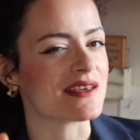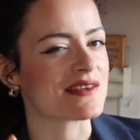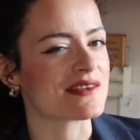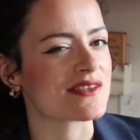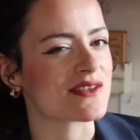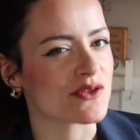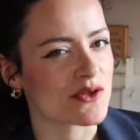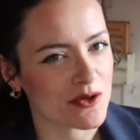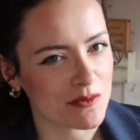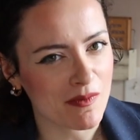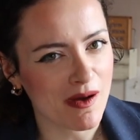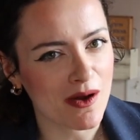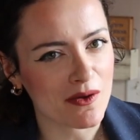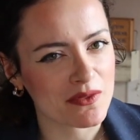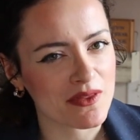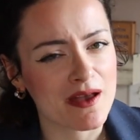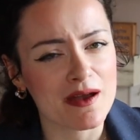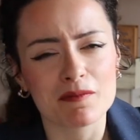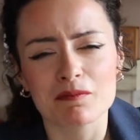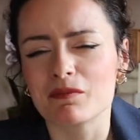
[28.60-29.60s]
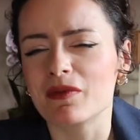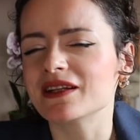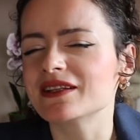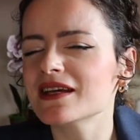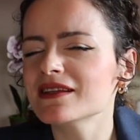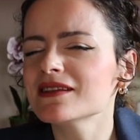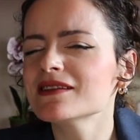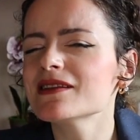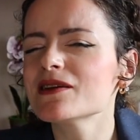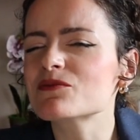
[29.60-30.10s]
tastes in your mouth.
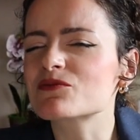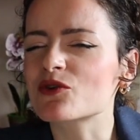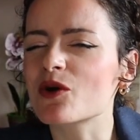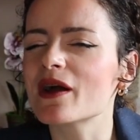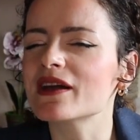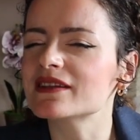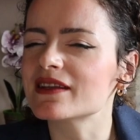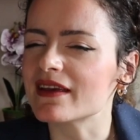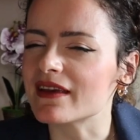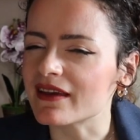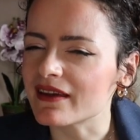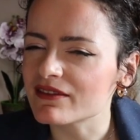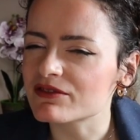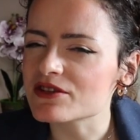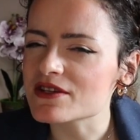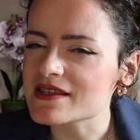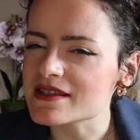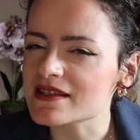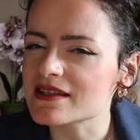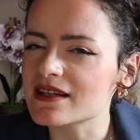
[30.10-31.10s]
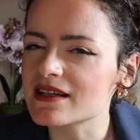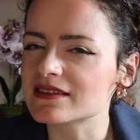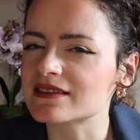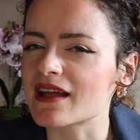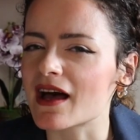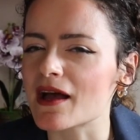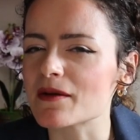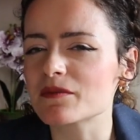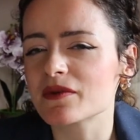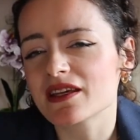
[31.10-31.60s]
But getting them right every single
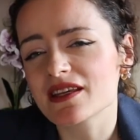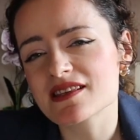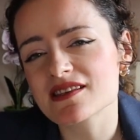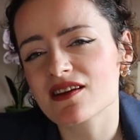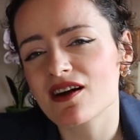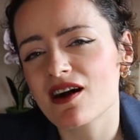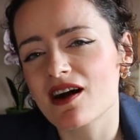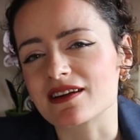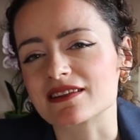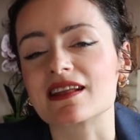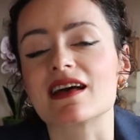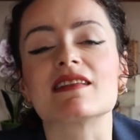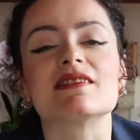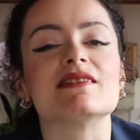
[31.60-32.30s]
time is hard.